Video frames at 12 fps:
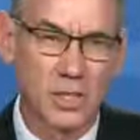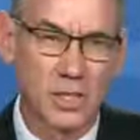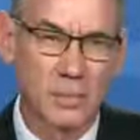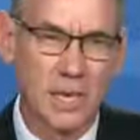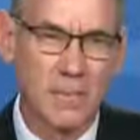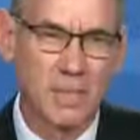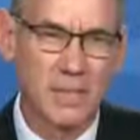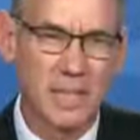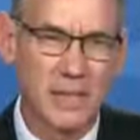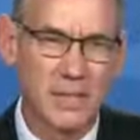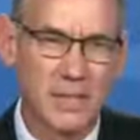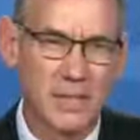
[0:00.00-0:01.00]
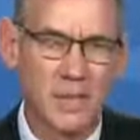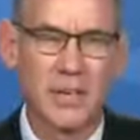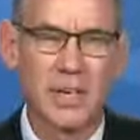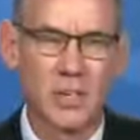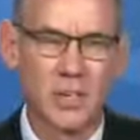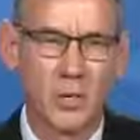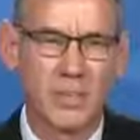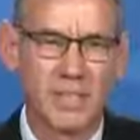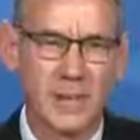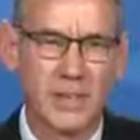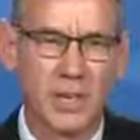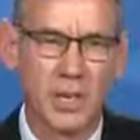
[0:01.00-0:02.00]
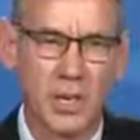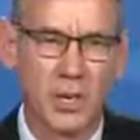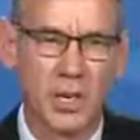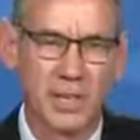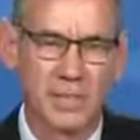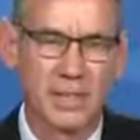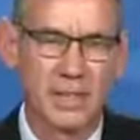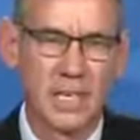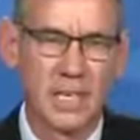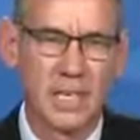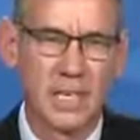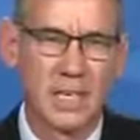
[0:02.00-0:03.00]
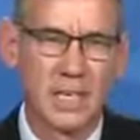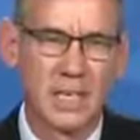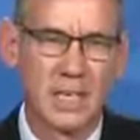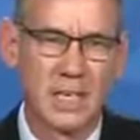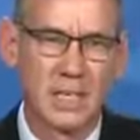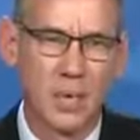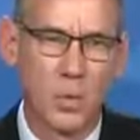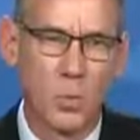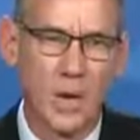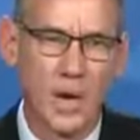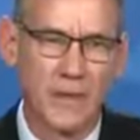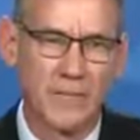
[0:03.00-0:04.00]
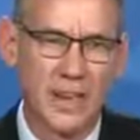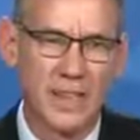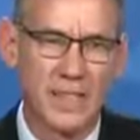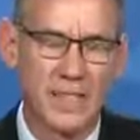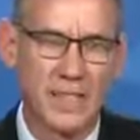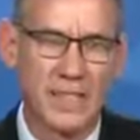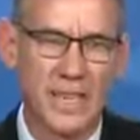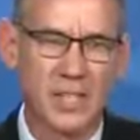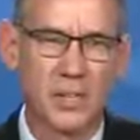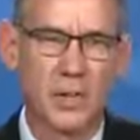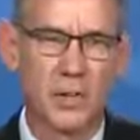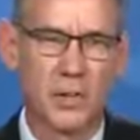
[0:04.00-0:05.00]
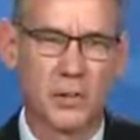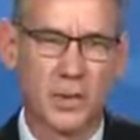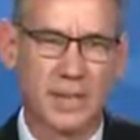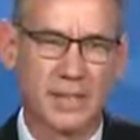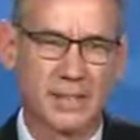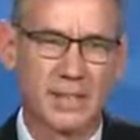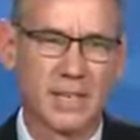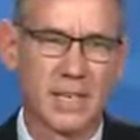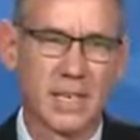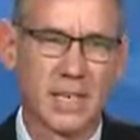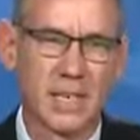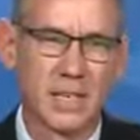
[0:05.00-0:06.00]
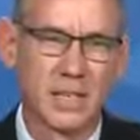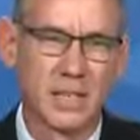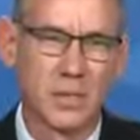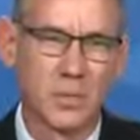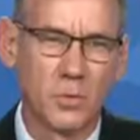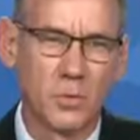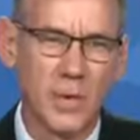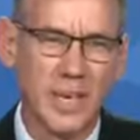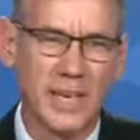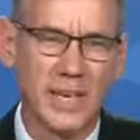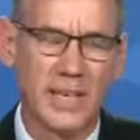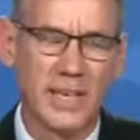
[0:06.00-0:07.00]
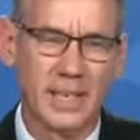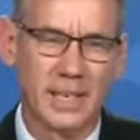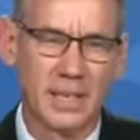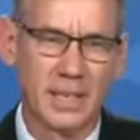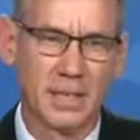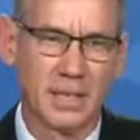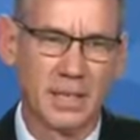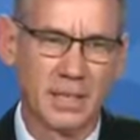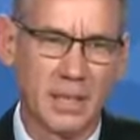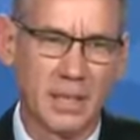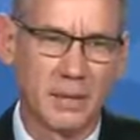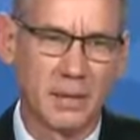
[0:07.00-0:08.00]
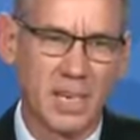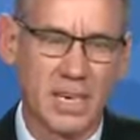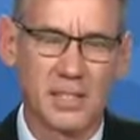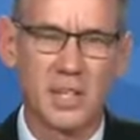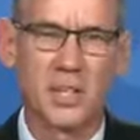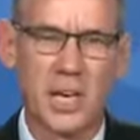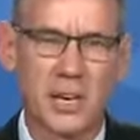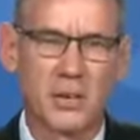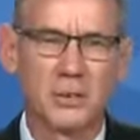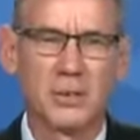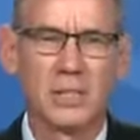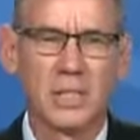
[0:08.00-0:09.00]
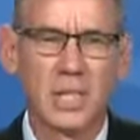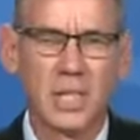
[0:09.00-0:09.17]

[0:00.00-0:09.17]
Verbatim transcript: September 7th, sorry, October 7th showed us that we are facing external threats that really uh, uh, uh, cast a shadow